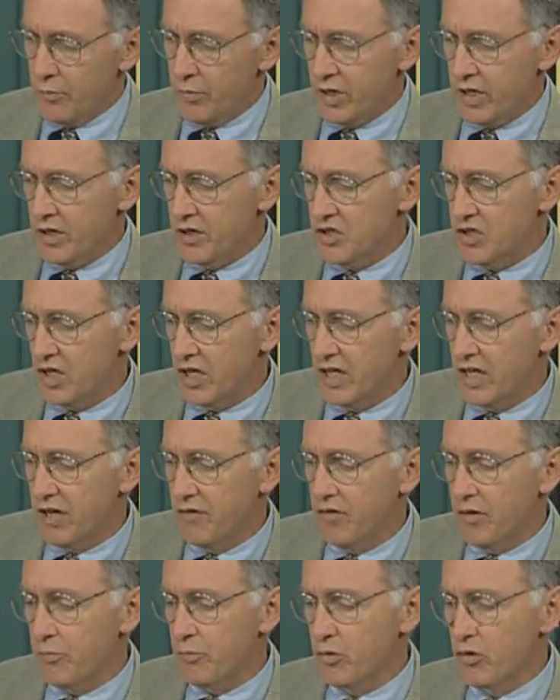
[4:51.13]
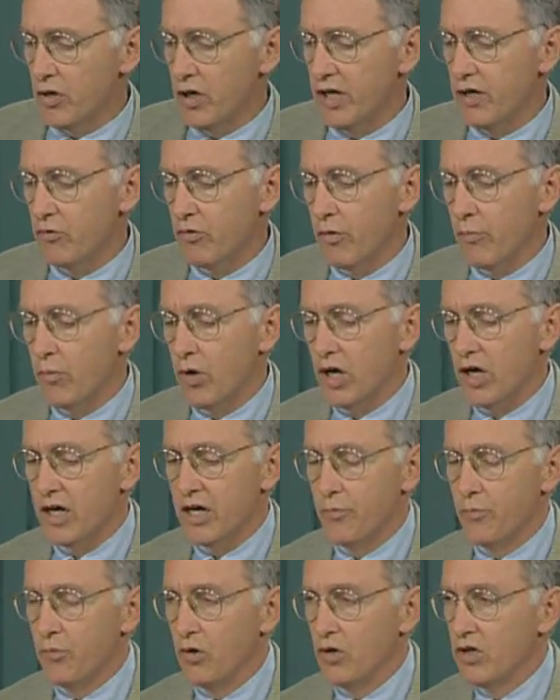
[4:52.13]
because they give a pretty
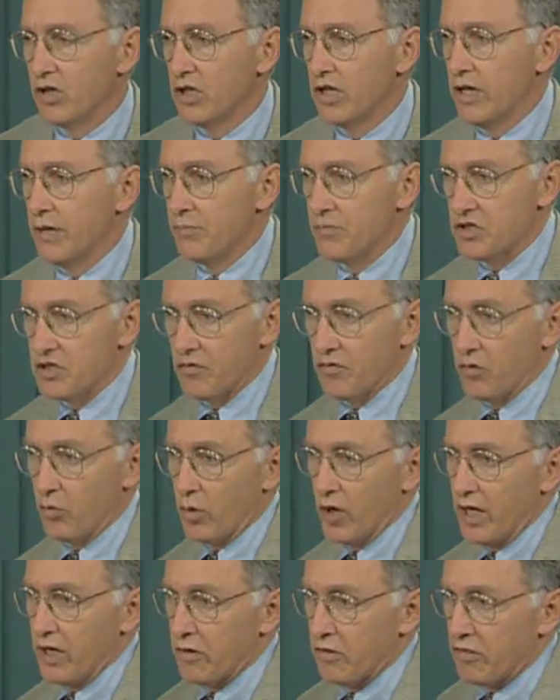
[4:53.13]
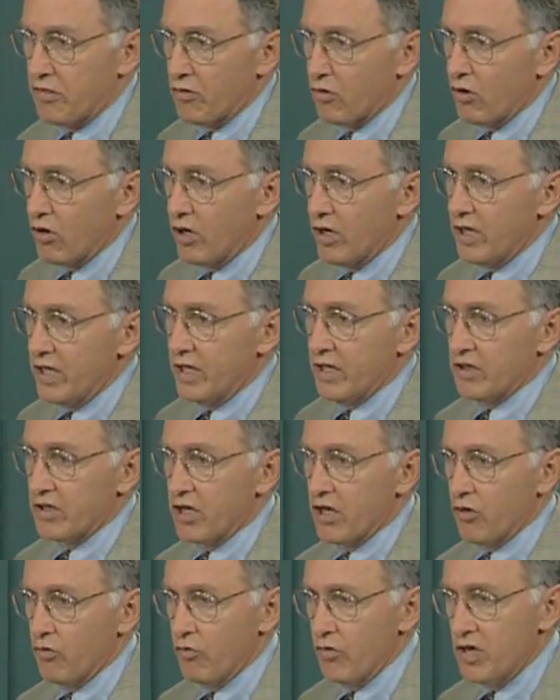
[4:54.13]
remarkable glimpse of the way authority
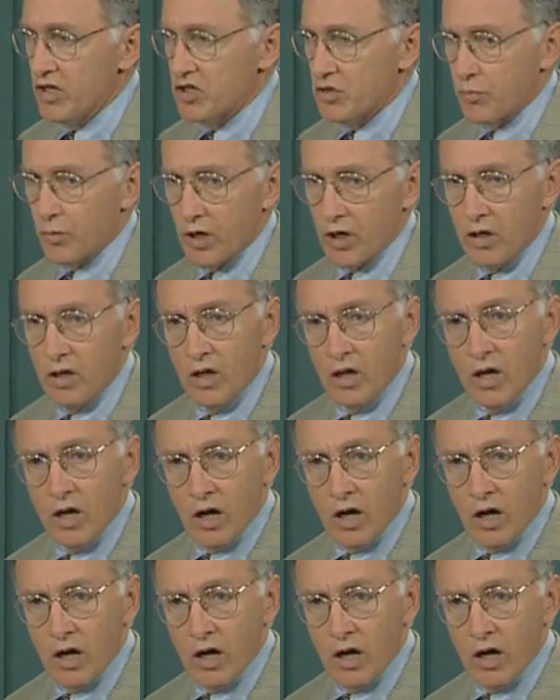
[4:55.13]
and charisma